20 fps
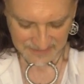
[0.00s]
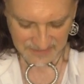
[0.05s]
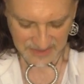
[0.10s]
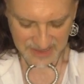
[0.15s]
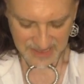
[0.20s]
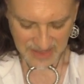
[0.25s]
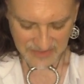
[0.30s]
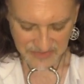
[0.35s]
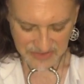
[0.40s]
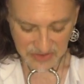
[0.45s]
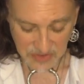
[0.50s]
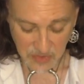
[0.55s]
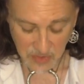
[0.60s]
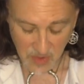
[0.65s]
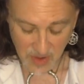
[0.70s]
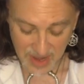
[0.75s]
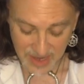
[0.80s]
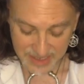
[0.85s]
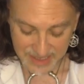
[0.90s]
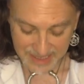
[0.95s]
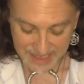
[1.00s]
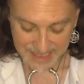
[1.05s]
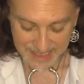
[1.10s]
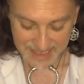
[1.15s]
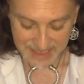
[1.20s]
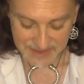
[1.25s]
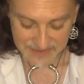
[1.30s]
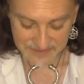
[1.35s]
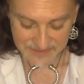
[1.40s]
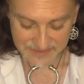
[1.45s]
Beloved Kuan
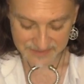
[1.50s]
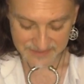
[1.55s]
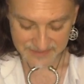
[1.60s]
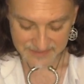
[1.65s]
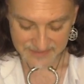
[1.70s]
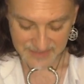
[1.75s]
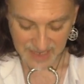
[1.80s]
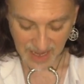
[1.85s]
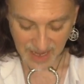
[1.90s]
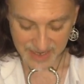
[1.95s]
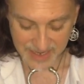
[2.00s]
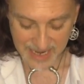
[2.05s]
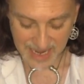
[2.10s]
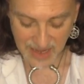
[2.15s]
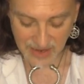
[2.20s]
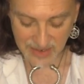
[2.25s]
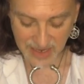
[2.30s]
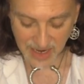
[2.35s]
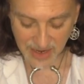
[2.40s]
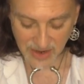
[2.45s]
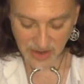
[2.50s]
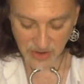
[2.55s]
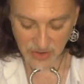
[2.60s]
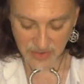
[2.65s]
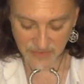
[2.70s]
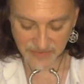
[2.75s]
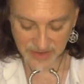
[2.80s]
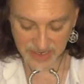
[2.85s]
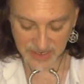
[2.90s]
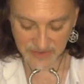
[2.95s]
Yin, I now let go
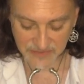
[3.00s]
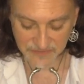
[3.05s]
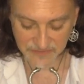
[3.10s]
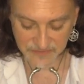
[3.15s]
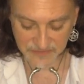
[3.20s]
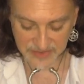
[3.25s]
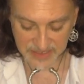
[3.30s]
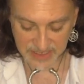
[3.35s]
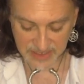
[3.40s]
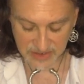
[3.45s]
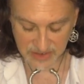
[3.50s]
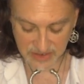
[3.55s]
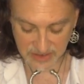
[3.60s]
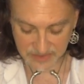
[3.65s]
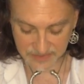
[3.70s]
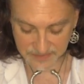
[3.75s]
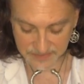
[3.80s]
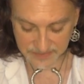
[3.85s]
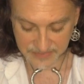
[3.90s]
of any fear